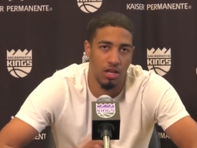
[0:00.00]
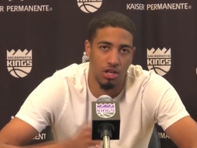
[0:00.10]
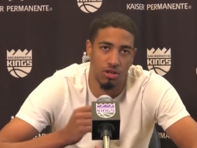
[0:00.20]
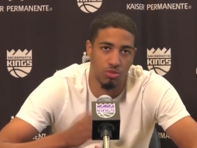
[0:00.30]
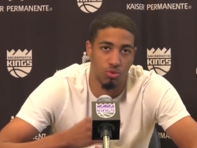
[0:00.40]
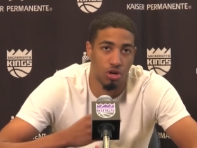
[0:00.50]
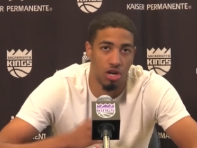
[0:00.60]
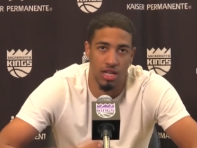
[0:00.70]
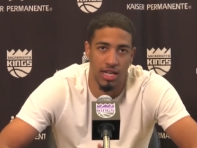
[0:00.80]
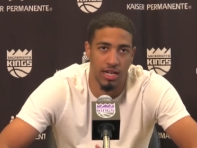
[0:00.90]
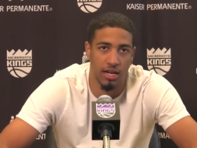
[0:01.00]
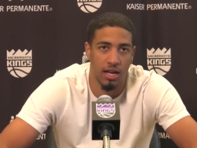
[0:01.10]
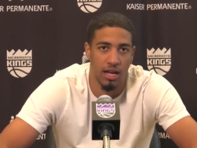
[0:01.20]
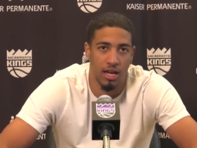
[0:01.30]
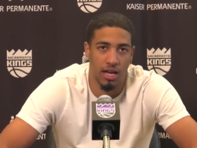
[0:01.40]
you know, as we're all here
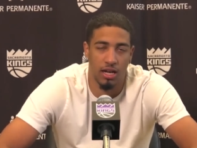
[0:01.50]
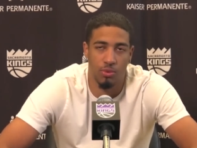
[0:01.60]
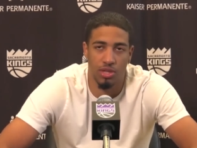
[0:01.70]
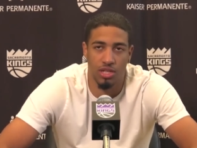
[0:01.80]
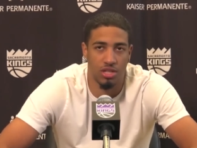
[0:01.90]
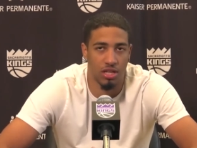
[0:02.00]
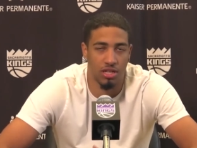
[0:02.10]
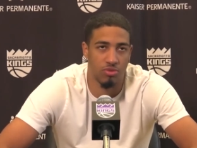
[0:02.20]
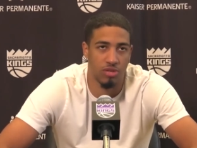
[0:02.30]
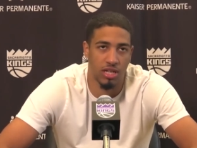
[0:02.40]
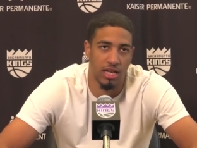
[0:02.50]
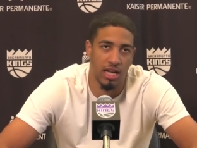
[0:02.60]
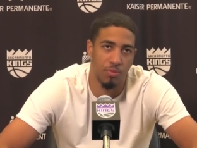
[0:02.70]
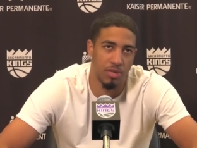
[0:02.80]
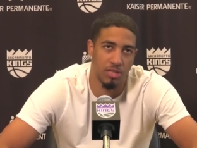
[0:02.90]
uh, with each other, it's really going to
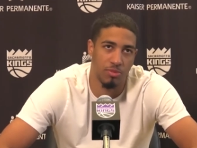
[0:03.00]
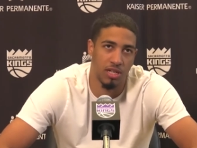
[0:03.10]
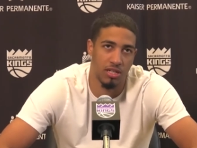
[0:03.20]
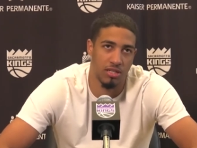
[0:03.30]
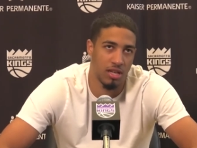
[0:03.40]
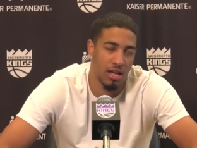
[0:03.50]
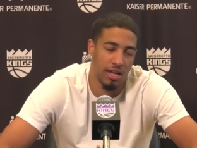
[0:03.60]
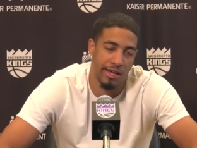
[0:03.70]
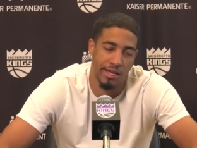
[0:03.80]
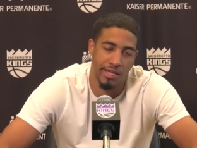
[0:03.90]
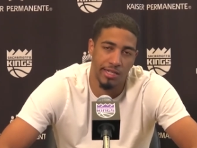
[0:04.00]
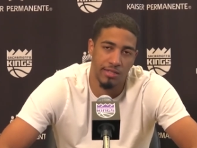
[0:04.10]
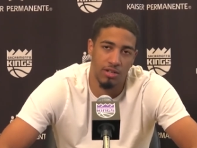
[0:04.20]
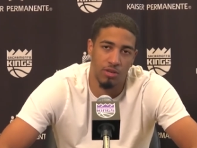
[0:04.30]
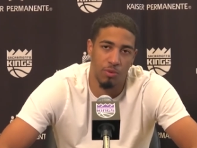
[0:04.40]
help us because uh,
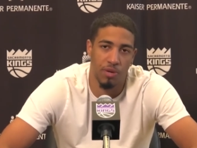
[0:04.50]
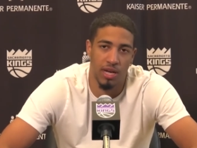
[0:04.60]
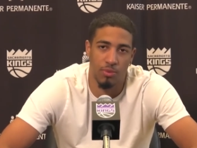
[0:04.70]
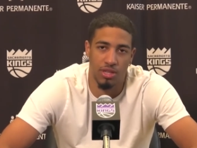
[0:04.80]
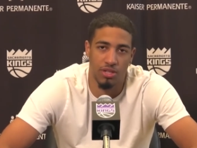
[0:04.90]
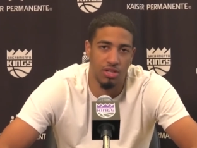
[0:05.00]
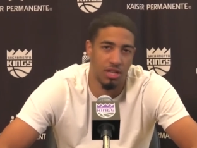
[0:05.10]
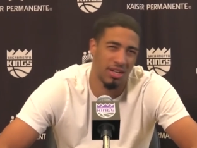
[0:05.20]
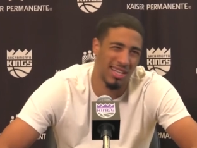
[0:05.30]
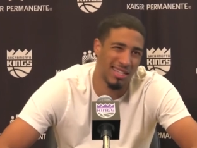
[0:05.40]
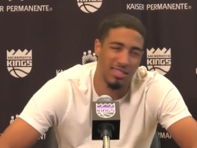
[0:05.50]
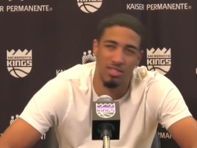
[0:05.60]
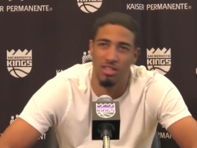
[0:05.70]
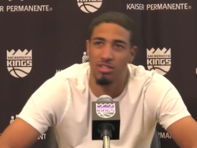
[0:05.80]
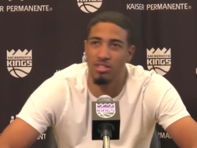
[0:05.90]
you know we're playing with each other, against
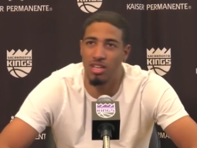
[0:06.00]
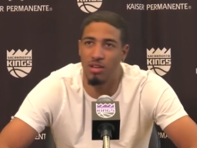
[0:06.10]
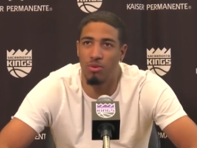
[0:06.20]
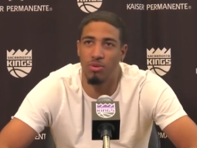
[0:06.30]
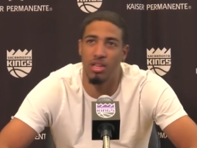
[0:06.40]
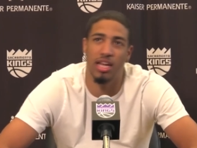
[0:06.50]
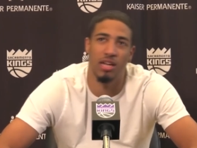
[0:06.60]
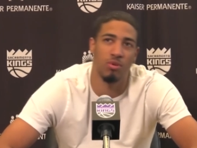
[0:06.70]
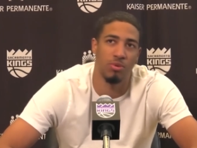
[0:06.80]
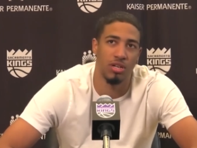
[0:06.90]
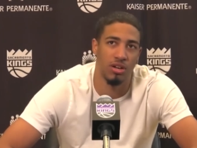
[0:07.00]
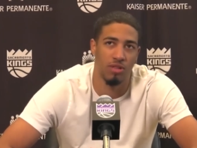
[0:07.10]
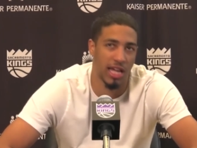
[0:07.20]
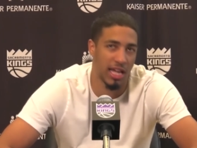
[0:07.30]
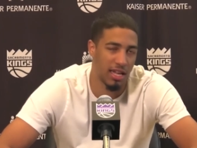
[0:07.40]
each other, seeing what we like, what we
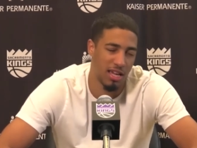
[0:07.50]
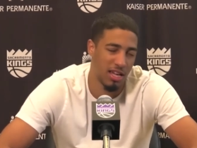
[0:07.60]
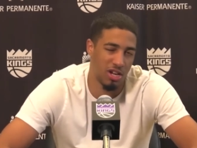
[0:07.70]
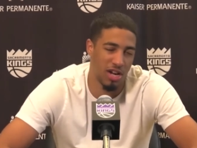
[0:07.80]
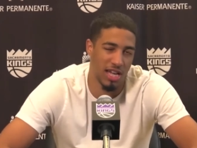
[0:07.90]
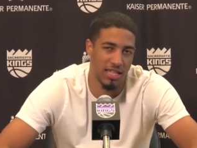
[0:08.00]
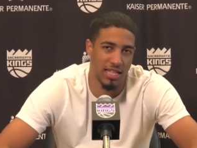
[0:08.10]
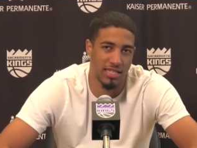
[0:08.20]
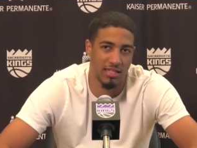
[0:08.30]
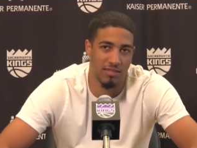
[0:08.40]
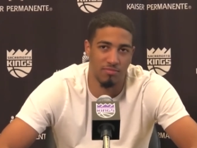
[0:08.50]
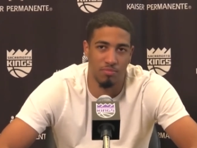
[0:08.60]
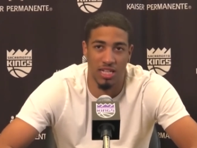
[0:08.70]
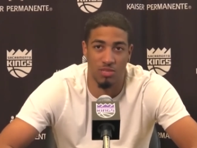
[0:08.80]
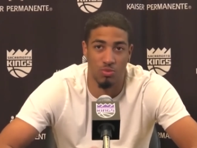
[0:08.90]
don't like. You know, I think that's the
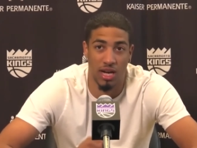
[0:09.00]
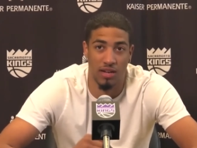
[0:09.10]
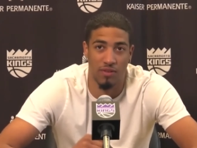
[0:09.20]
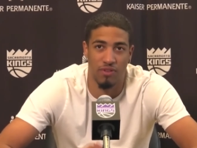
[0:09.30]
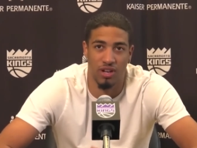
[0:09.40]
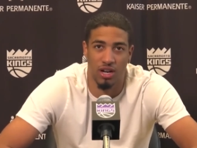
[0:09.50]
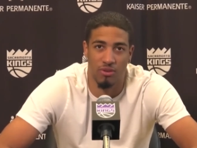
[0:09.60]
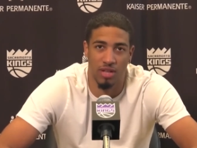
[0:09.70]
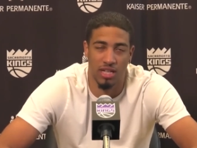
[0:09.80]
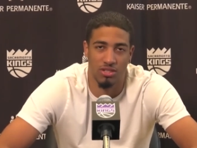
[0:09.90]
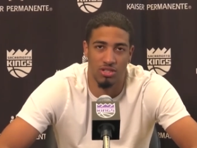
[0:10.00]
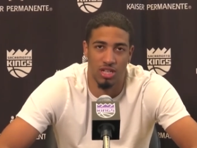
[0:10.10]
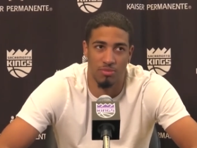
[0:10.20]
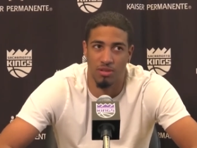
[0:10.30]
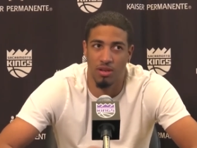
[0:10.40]
best way to figure out
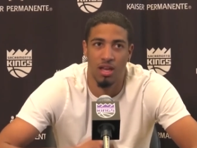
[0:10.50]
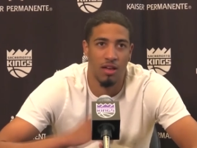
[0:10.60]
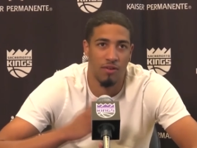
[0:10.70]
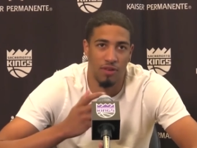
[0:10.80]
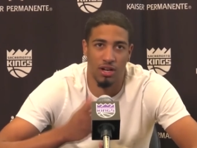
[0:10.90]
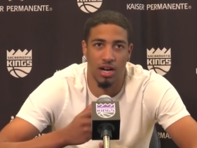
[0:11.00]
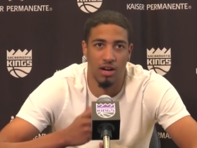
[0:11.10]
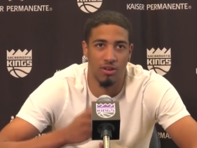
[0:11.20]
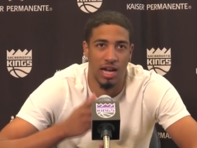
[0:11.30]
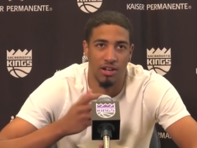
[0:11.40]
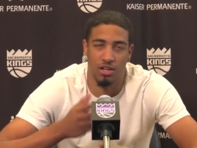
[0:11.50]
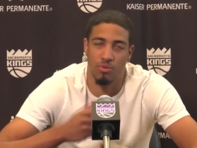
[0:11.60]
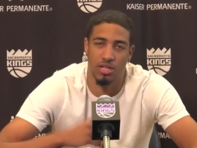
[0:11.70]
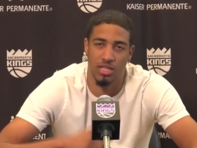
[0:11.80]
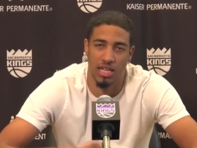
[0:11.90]
relationships and figure out how you're going to
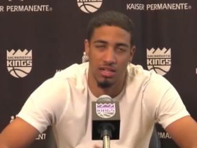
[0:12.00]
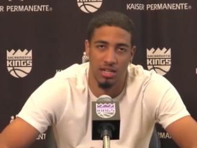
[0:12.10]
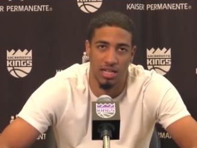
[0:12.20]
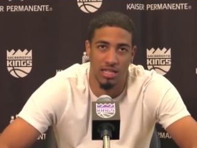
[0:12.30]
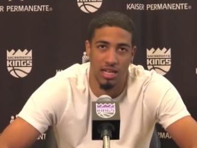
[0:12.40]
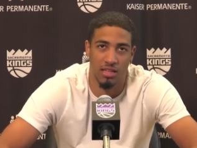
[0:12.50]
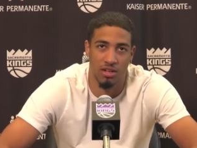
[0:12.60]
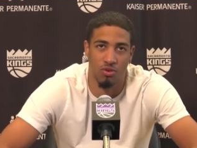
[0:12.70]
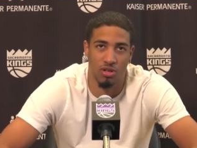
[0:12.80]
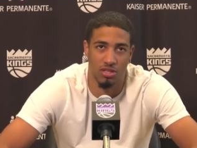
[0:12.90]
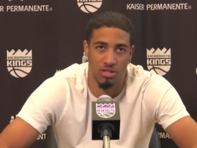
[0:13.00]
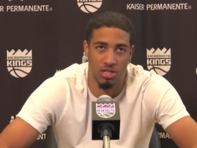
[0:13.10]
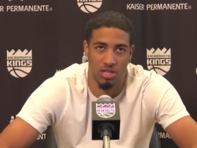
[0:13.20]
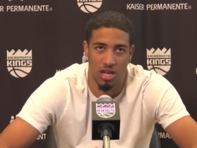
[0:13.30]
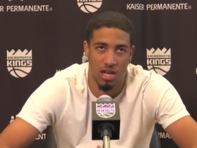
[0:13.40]
work together on the on the court is just